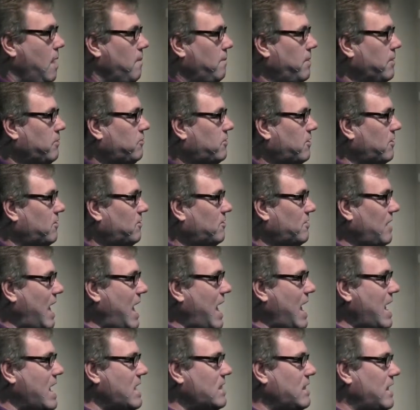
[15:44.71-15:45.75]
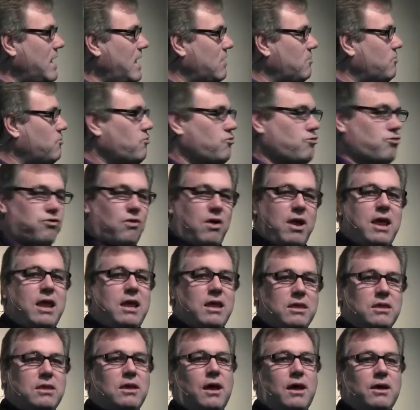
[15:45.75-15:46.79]
But society has
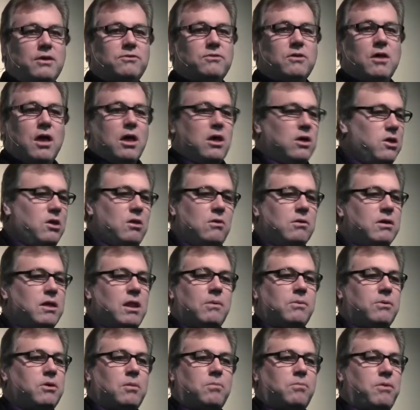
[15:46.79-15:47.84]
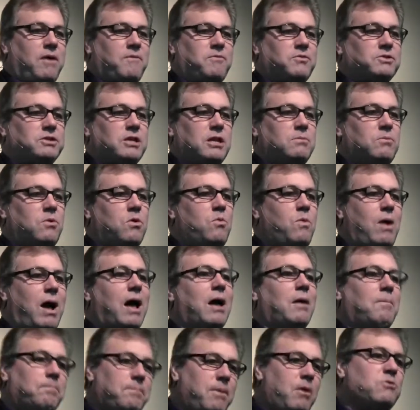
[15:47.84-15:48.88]
trained us. You don't get up and cook breakfast anymore.
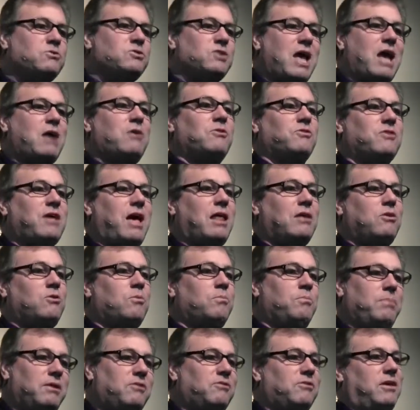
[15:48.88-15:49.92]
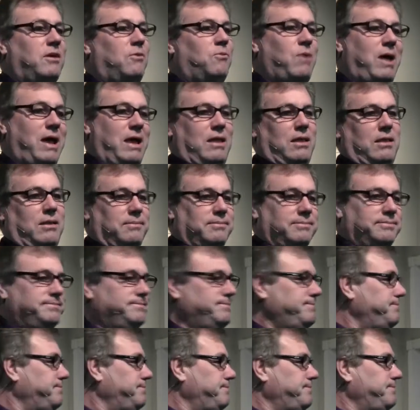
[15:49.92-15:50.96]
Why? Bojangles got your biscuit waiting.
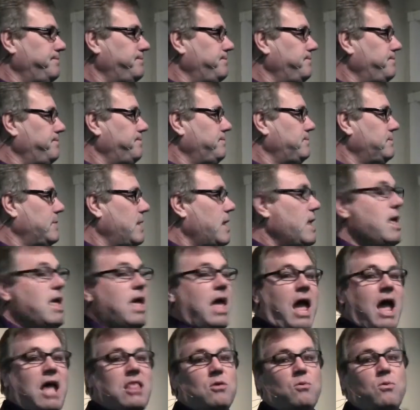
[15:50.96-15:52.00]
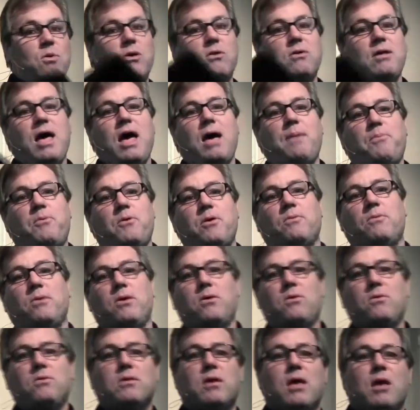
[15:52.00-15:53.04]
And the one on High Point
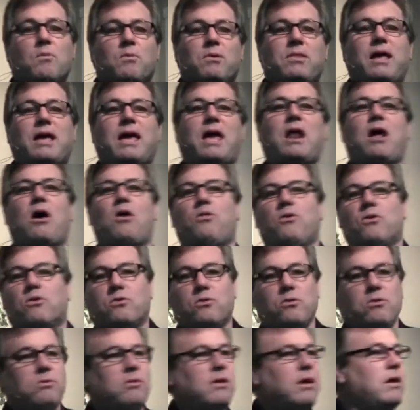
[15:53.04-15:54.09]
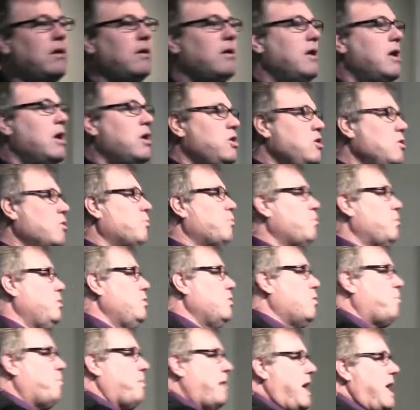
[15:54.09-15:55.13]
Road, when they got all their crew there, you'll,
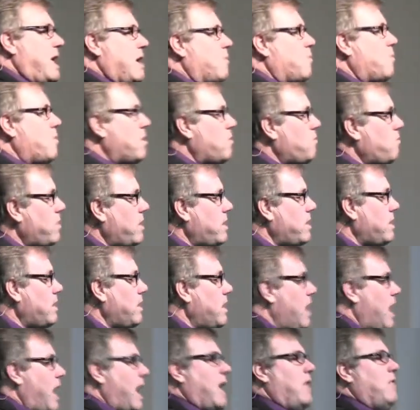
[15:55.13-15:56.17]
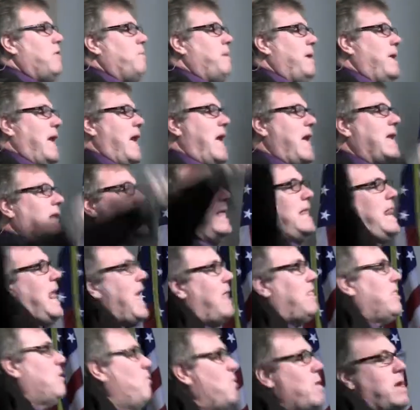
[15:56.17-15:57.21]
you'll pay at one window and be hanging it
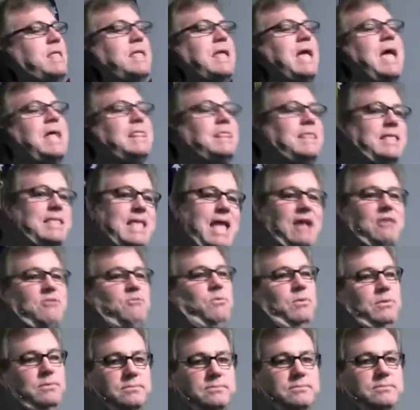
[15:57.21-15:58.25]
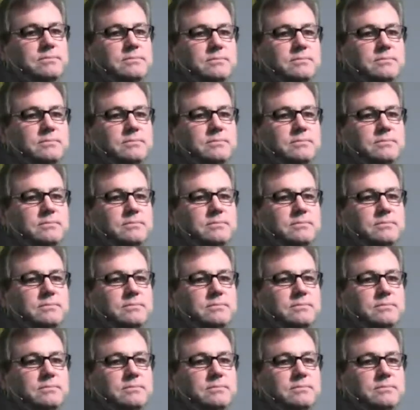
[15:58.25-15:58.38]
out the window at the next one.